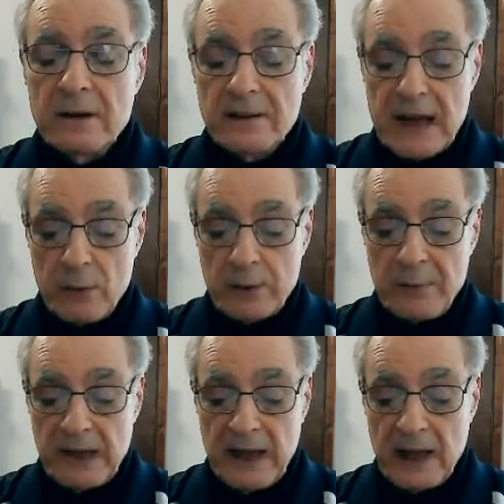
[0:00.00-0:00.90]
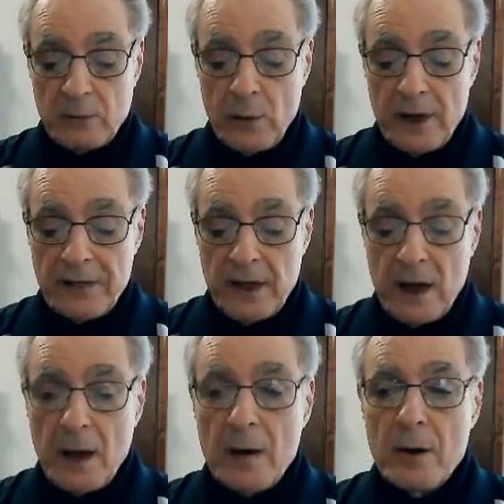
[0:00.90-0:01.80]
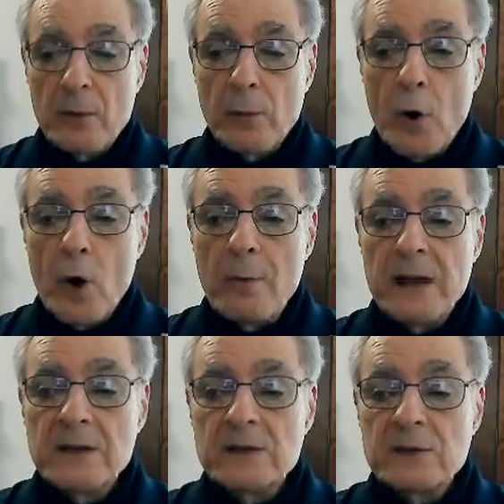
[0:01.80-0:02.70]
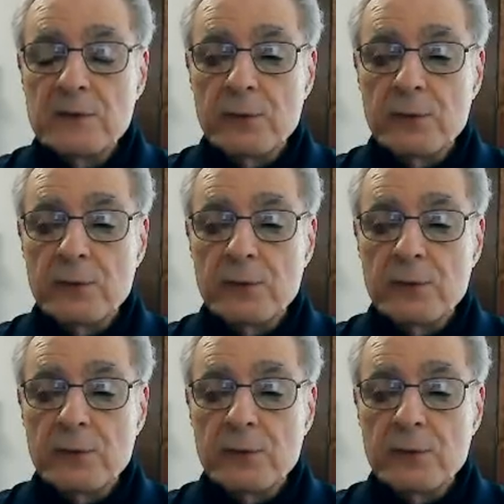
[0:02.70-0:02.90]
That would begin with Romans